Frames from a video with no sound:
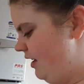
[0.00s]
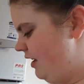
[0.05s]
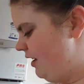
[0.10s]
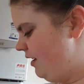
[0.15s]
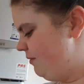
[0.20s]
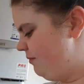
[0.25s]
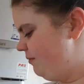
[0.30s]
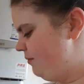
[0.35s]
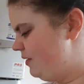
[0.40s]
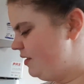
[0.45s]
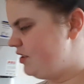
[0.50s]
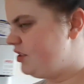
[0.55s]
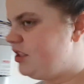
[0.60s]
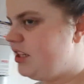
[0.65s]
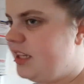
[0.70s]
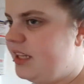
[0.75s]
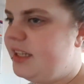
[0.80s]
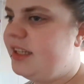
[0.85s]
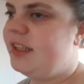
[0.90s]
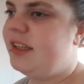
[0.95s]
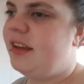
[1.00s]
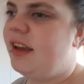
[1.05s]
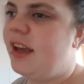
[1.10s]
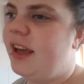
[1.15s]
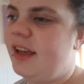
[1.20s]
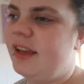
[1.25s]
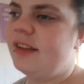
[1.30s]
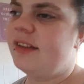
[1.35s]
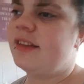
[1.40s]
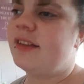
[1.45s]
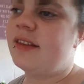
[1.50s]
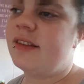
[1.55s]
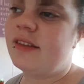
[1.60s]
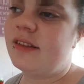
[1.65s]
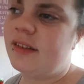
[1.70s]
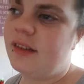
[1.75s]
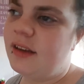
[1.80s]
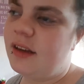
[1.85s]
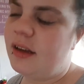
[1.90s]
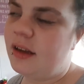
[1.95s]
Um, but she
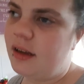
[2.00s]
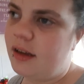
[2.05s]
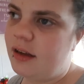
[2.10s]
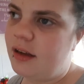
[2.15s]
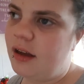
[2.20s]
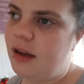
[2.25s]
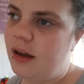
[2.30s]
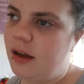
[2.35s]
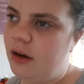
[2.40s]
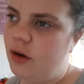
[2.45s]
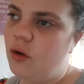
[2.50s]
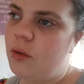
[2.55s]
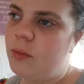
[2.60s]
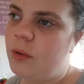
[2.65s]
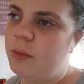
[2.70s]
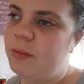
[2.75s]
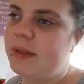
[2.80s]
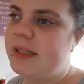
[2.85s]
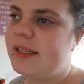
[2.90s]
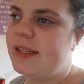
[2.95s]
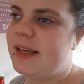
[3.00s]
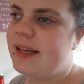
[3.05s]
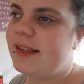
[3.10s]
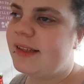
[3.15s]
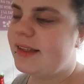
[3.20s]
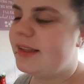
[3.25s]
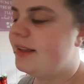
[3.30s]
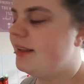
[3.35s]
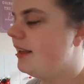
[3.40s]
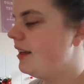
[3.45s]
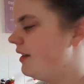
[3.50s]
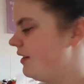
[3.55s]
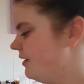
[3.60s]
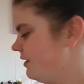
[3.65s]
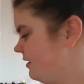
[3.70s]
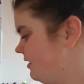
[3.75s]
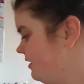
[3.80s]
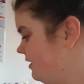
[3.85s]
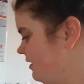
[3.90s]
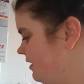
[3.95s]
eats a lot more biscuits than the
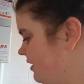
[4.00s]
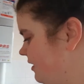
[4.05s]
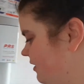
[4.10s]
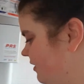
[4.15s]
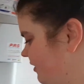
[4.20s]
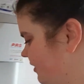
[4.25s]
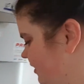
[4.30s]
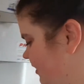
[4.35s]
others do.